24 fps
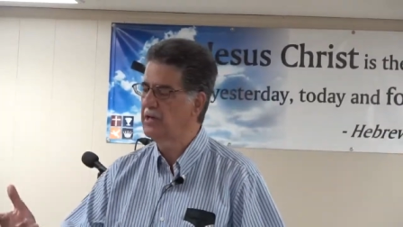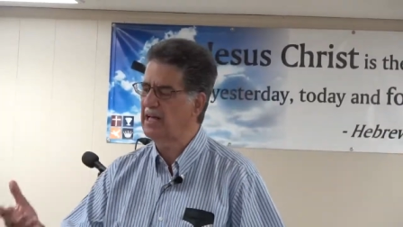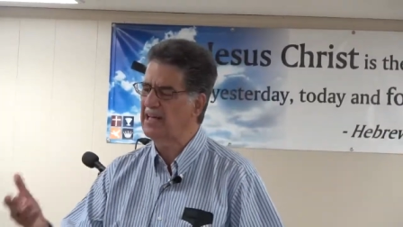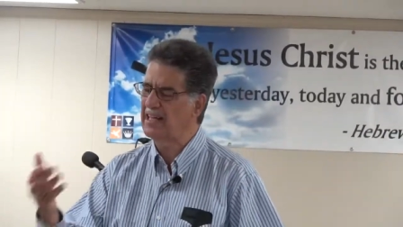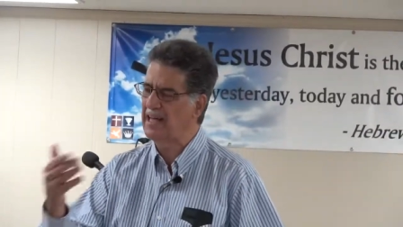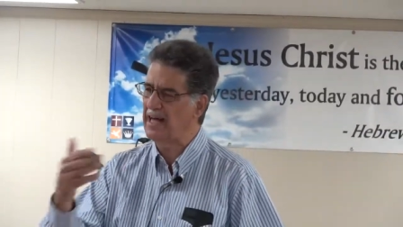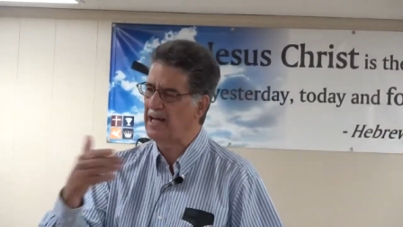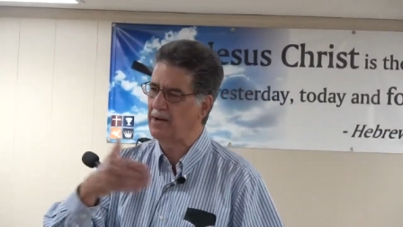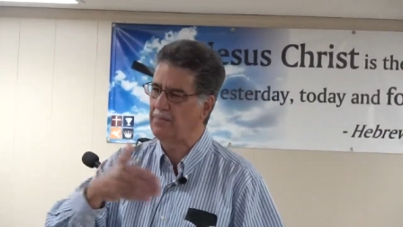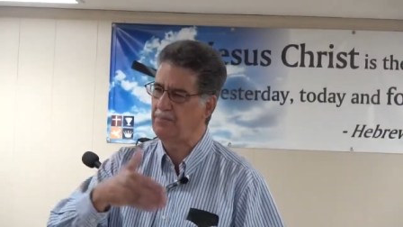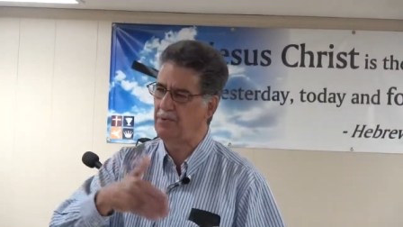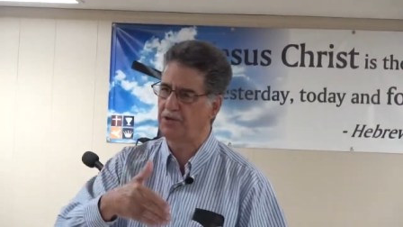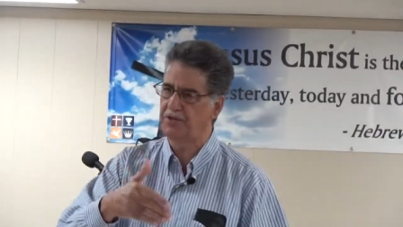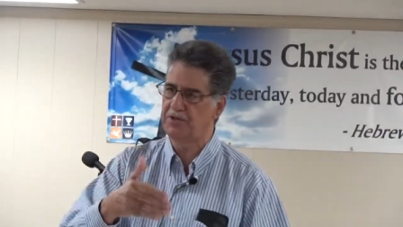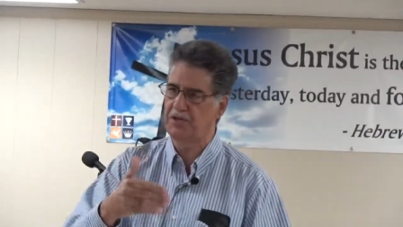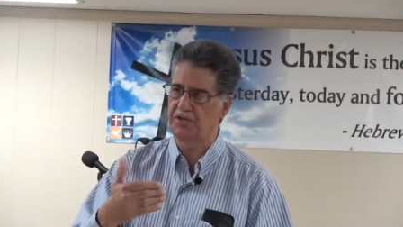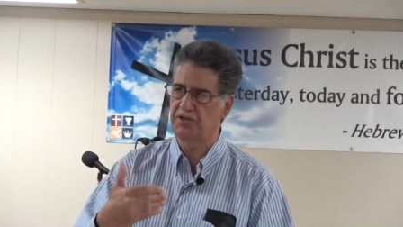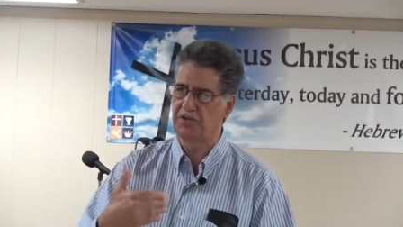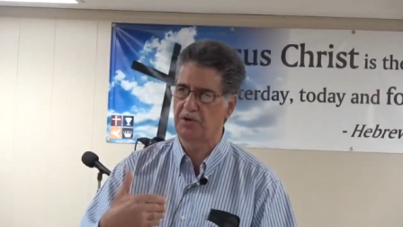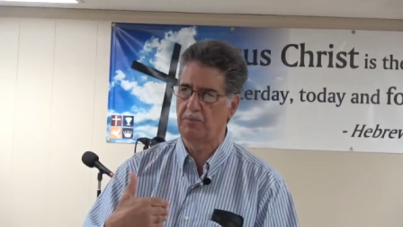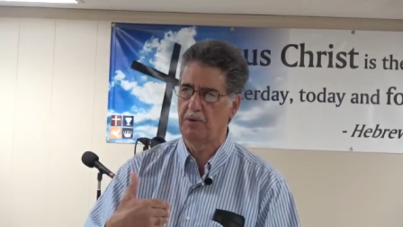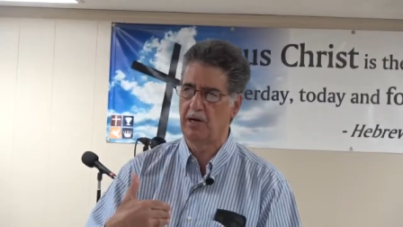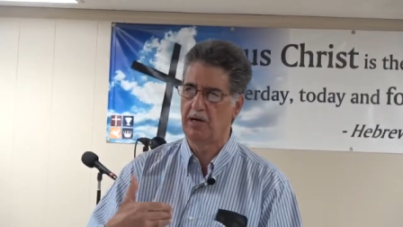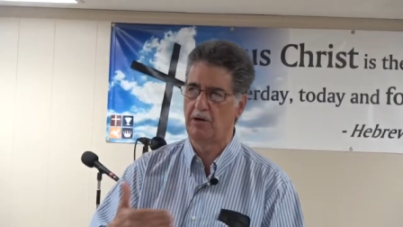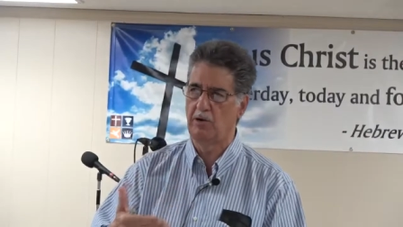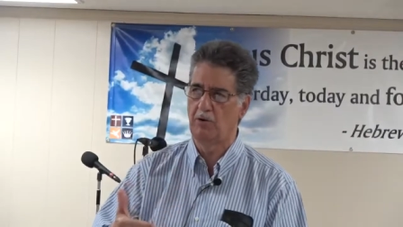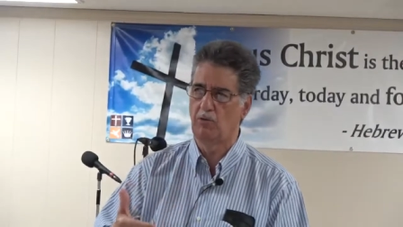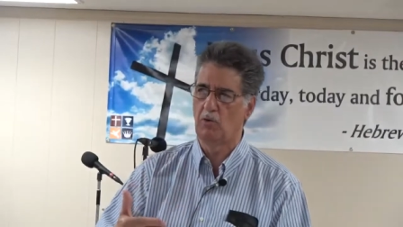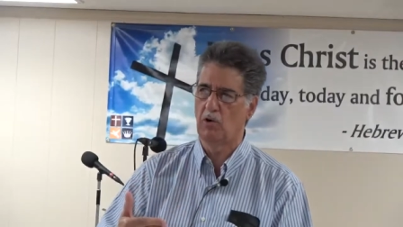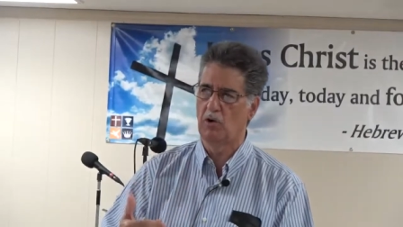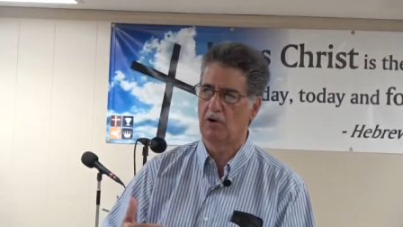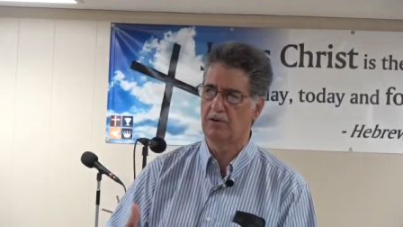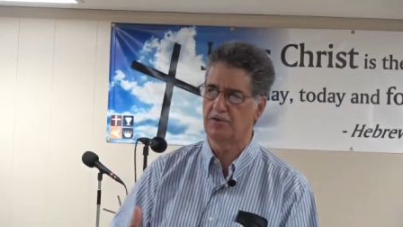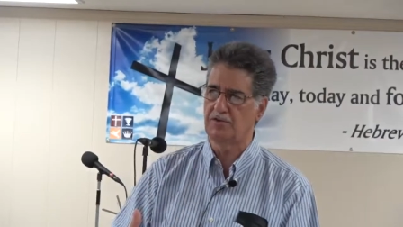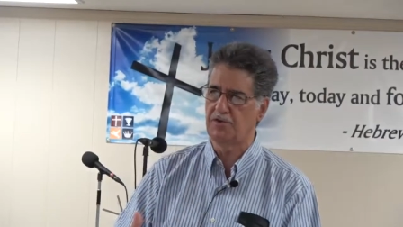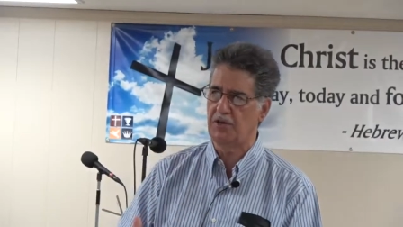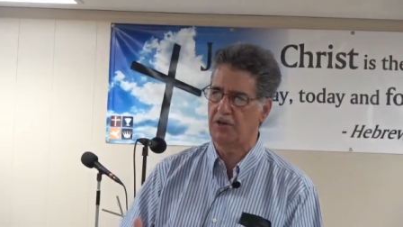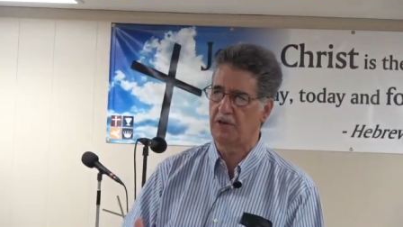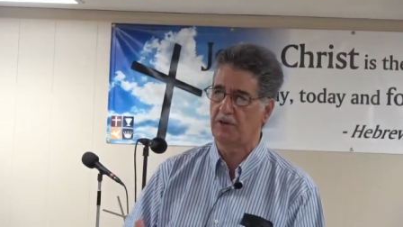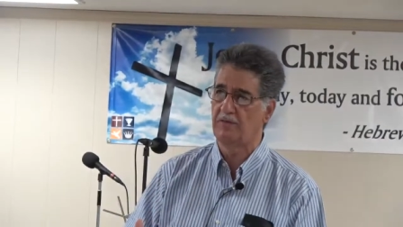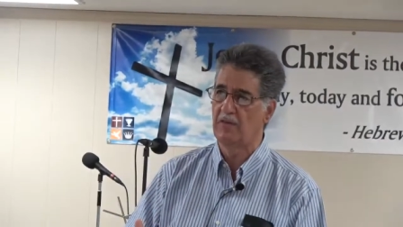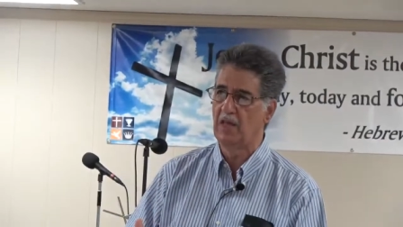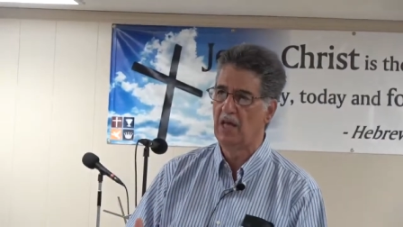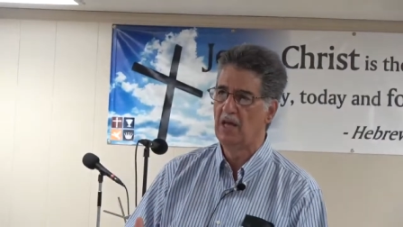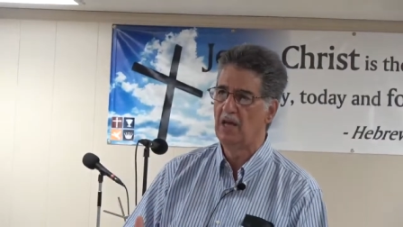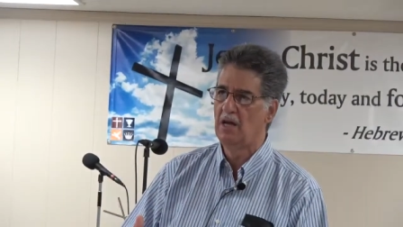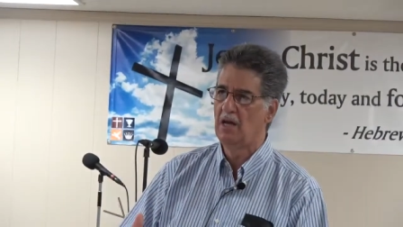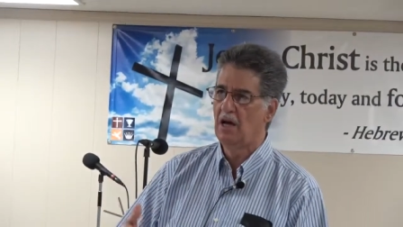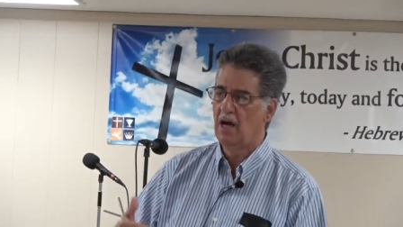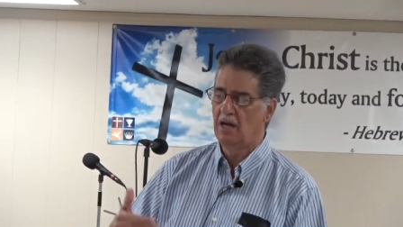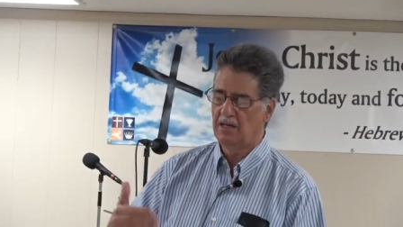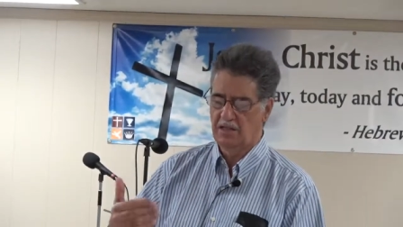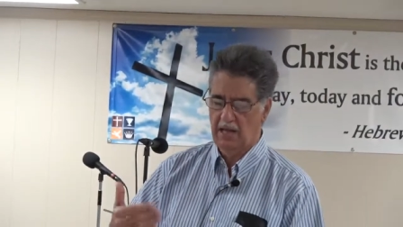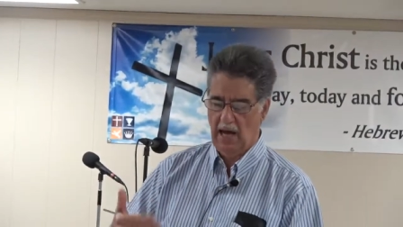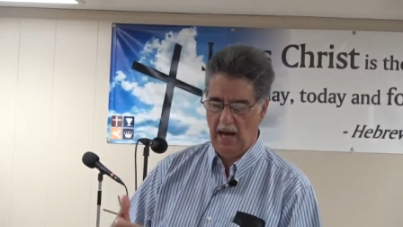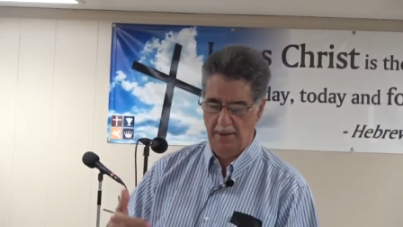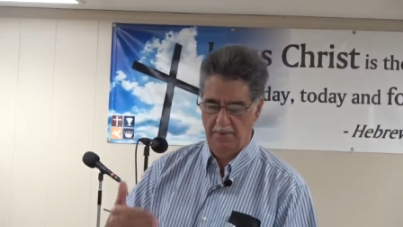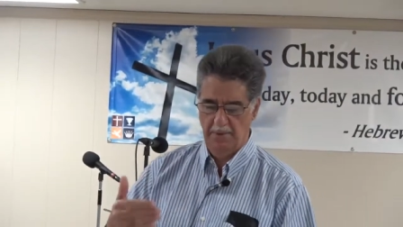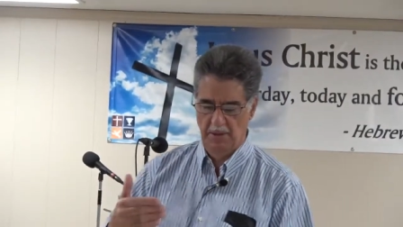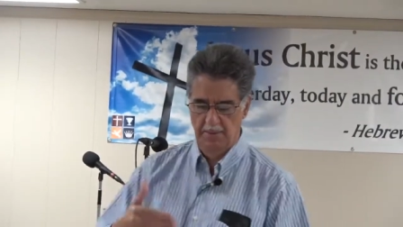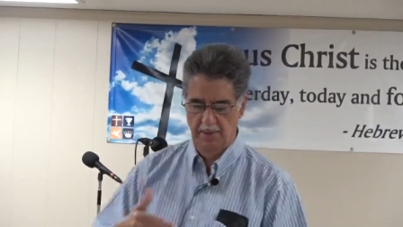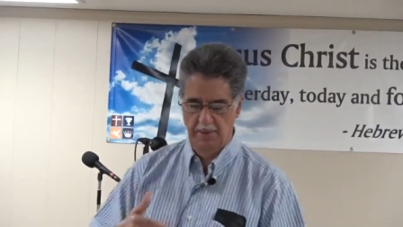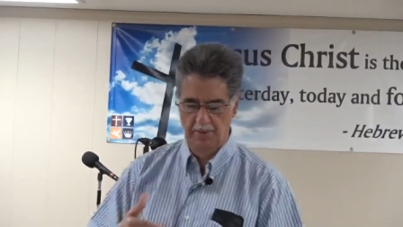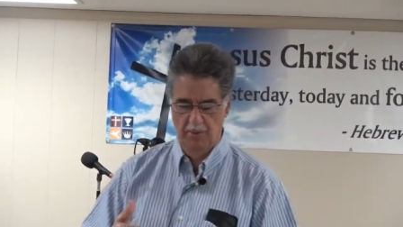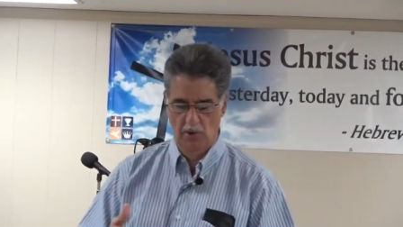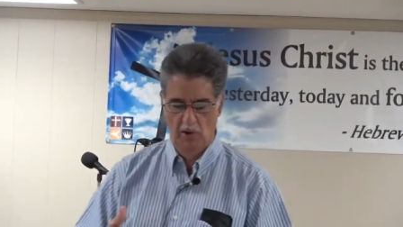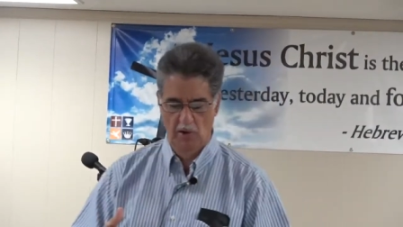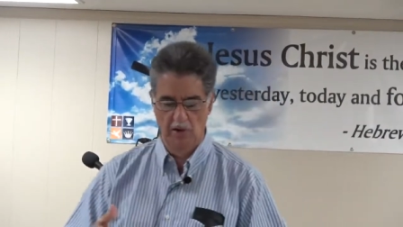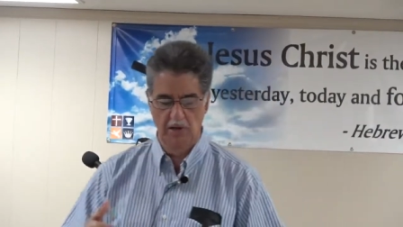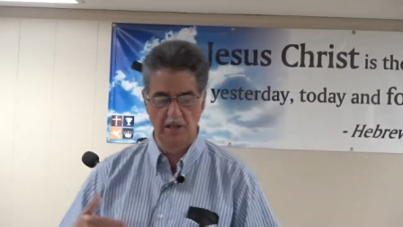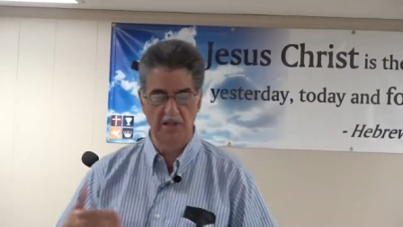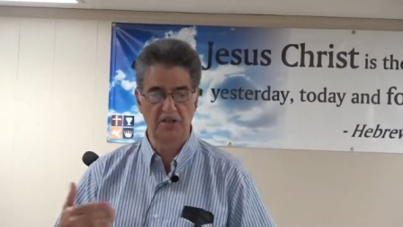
I kind of put this in my own words here a time to be born,